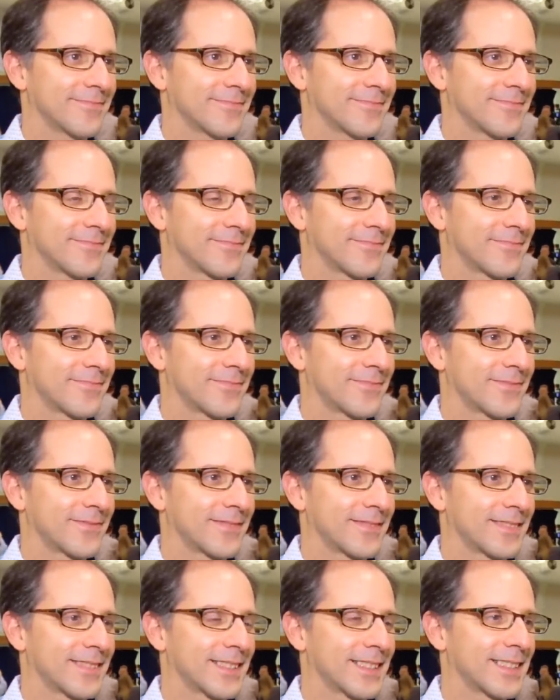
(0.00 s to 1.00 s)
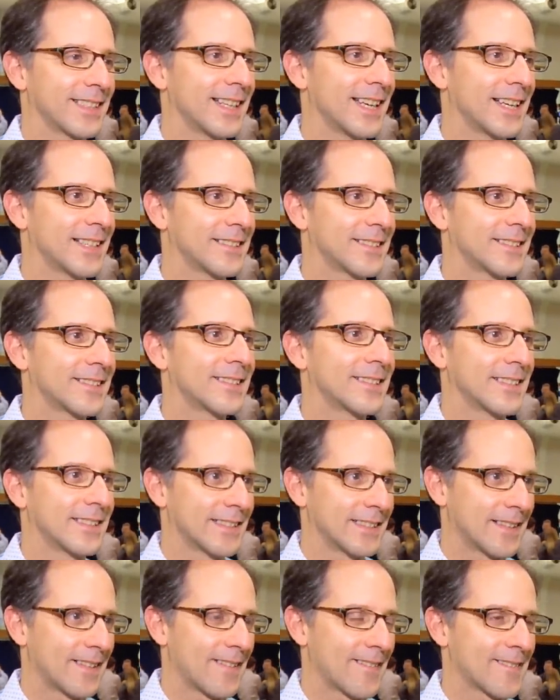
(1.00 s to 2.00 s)
from Carol Channing, right? Or they know the
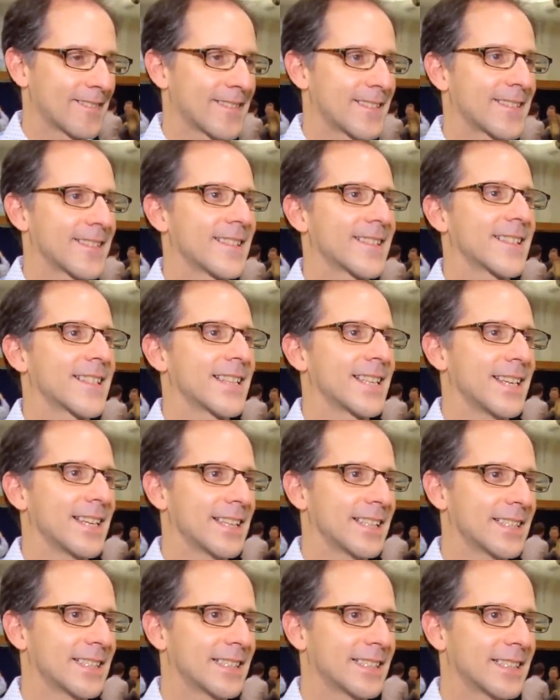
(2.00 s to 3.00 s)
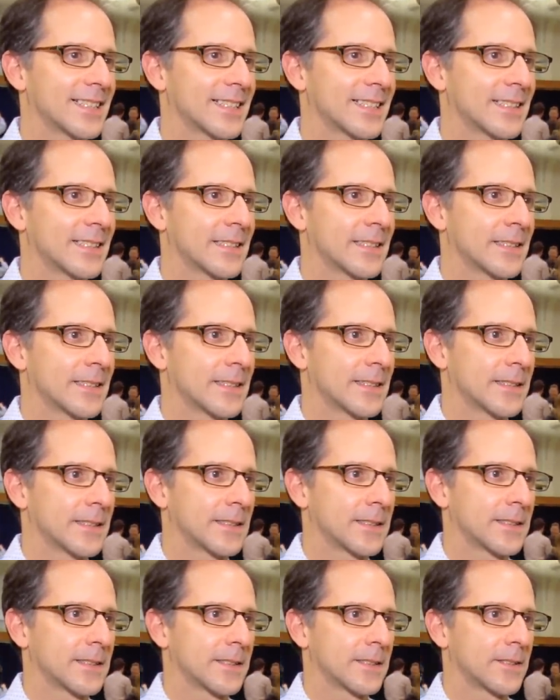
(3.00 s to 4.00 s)
Marilyn Monroe movie. What's what is the
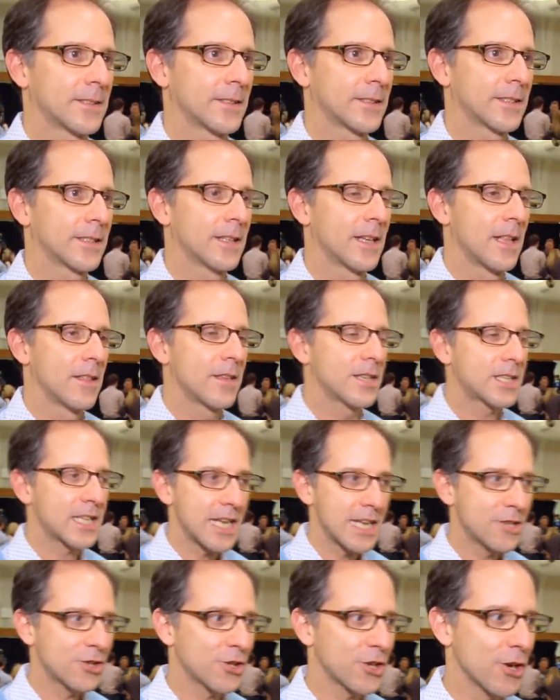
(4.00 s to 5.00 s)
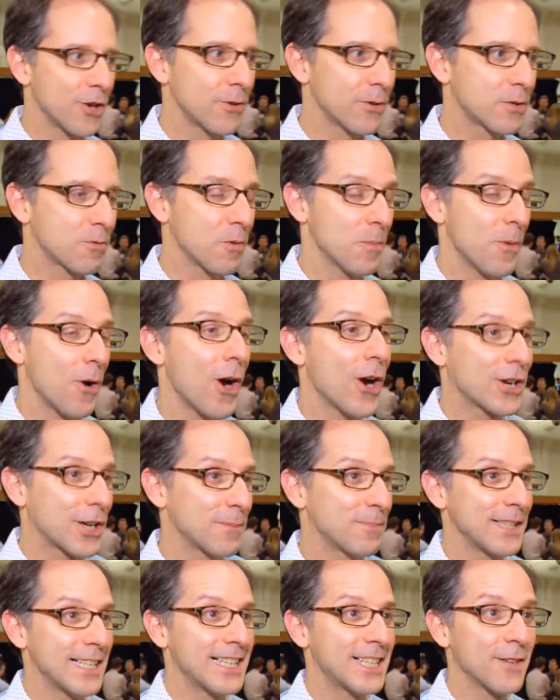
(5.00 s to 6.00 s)
stage show like? The stage show is
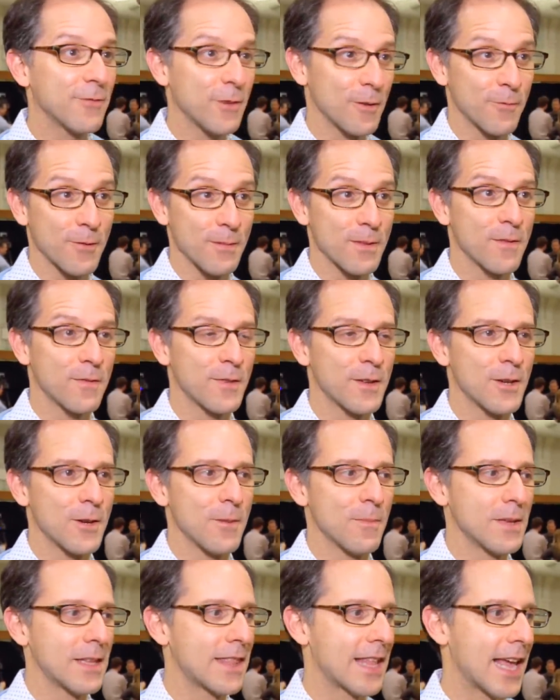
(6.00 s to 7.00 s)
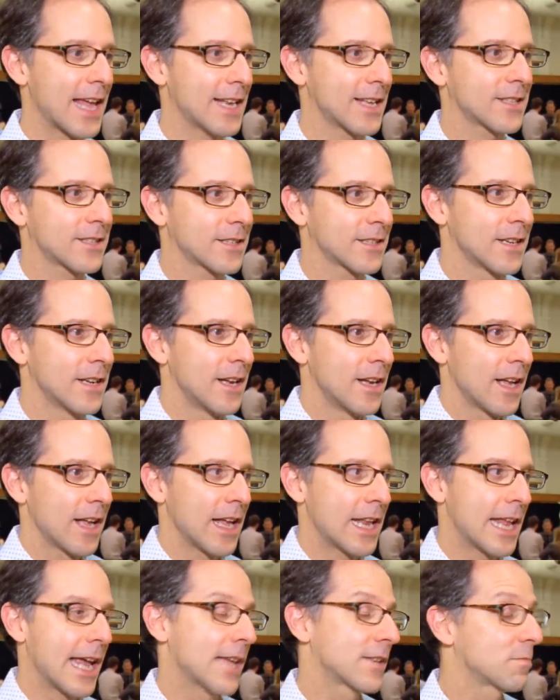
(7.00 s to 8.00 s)
remarkably different from the film in that it's
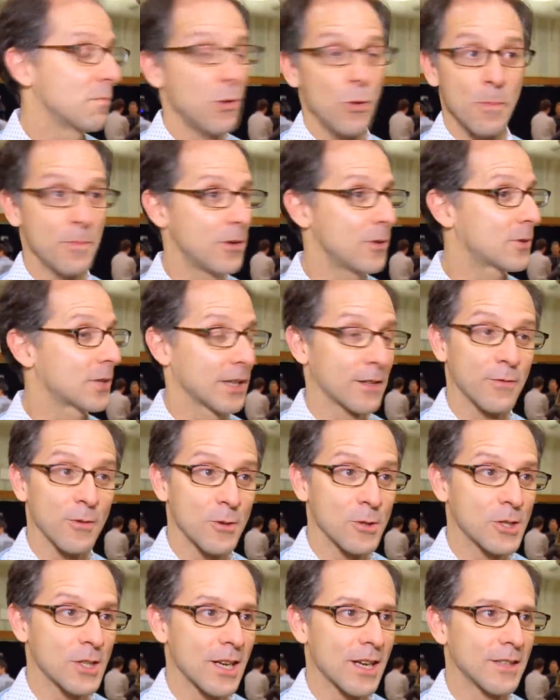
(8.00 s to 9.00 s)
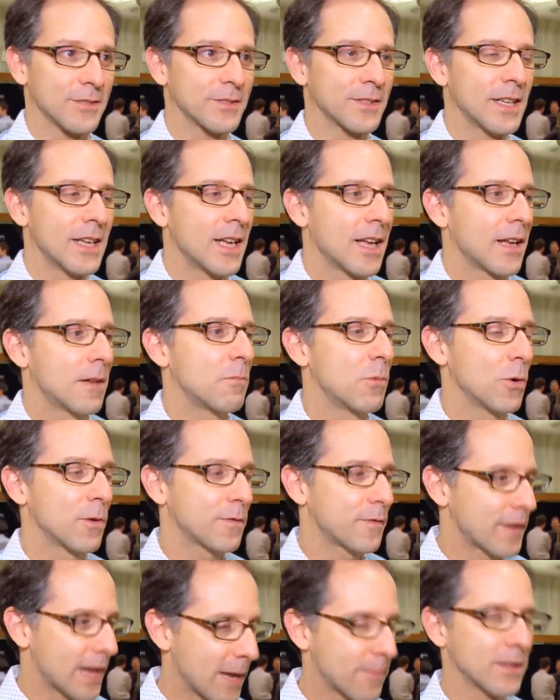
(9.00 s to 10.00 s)
it has more music first off,
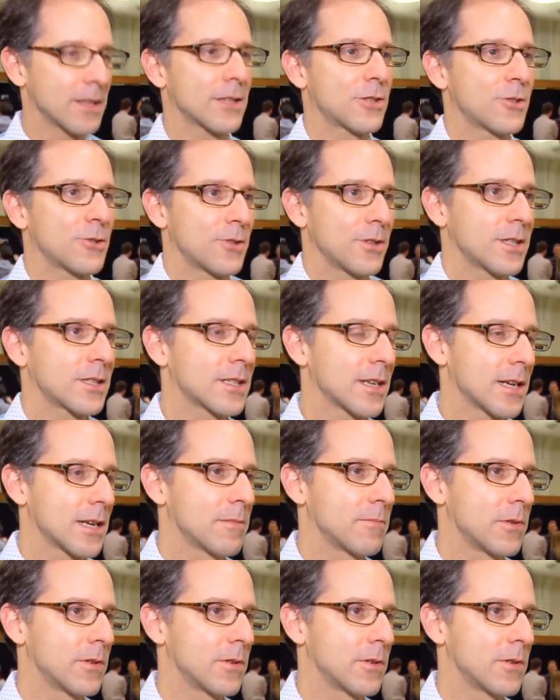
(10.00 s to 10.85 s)
more fabulous Jule Styne